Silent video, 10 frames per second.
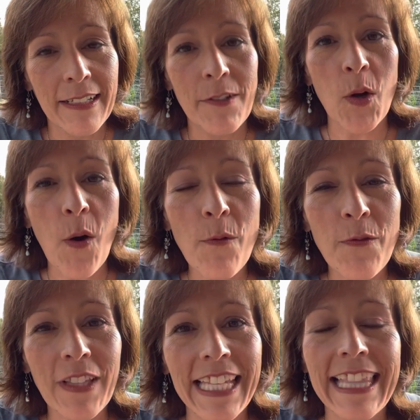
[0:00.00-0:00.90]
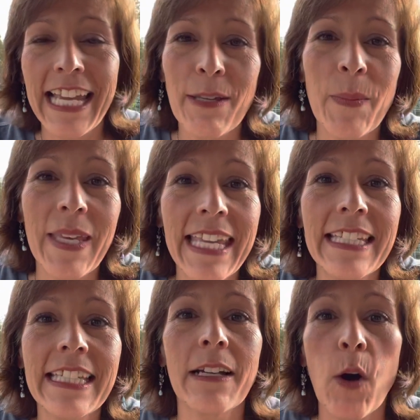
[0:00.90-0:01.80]
So hopefully that can begin
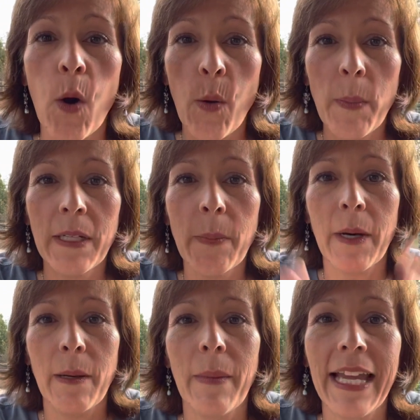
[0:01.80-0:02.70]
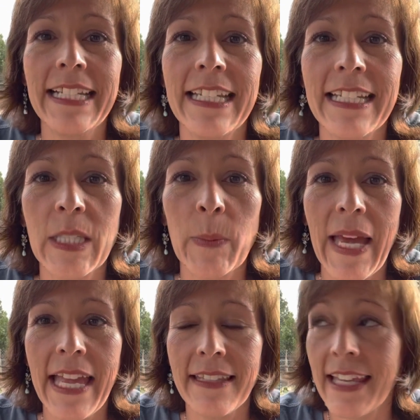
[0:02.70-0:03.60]
to open up our mind and
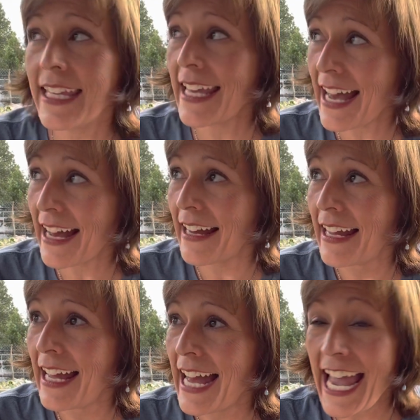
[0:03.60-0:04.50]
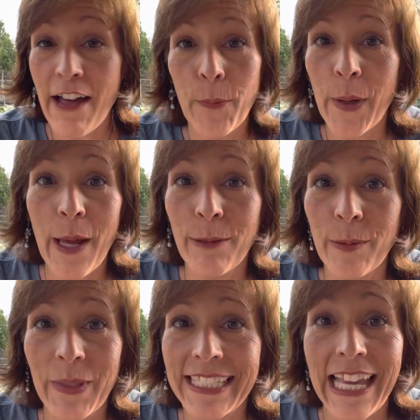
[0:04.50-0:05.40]
expand that, yeah, I have a problem
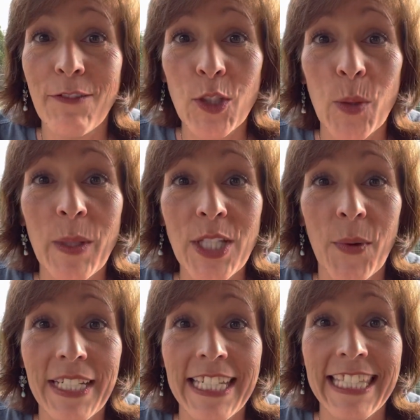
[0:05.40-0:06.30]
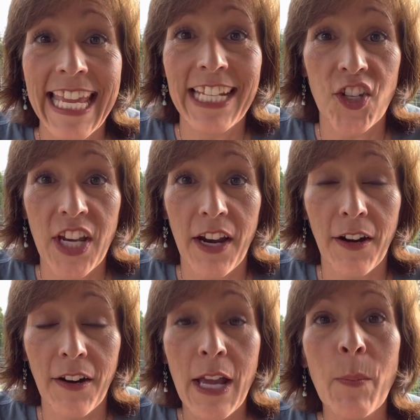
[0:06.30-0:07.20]
because I have so much I want to say and
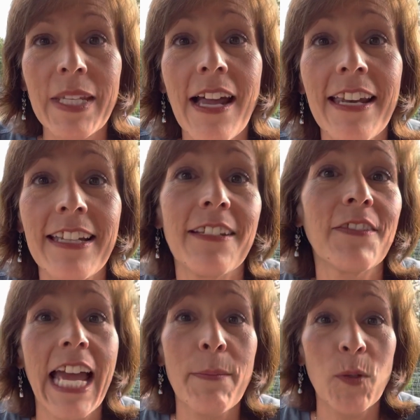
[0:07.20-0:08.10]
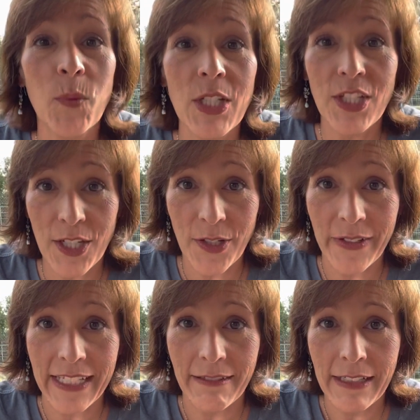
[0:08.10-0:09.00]
share, but not enough time in which to do
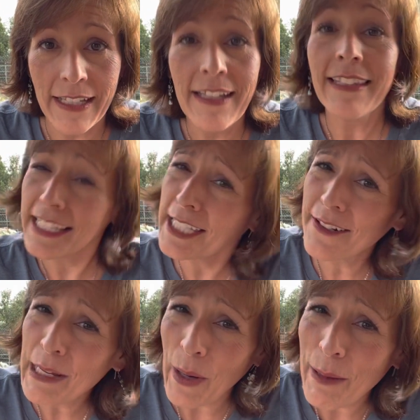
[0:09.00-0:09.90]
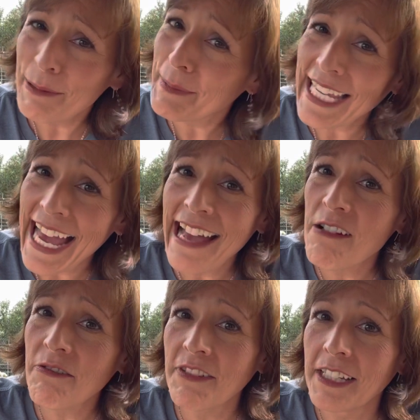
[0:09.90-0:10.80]
it. That's a great problem to
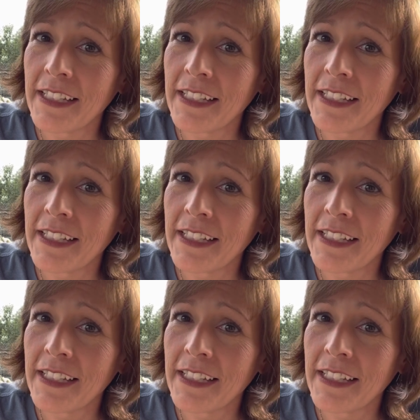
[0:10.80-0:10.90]
have.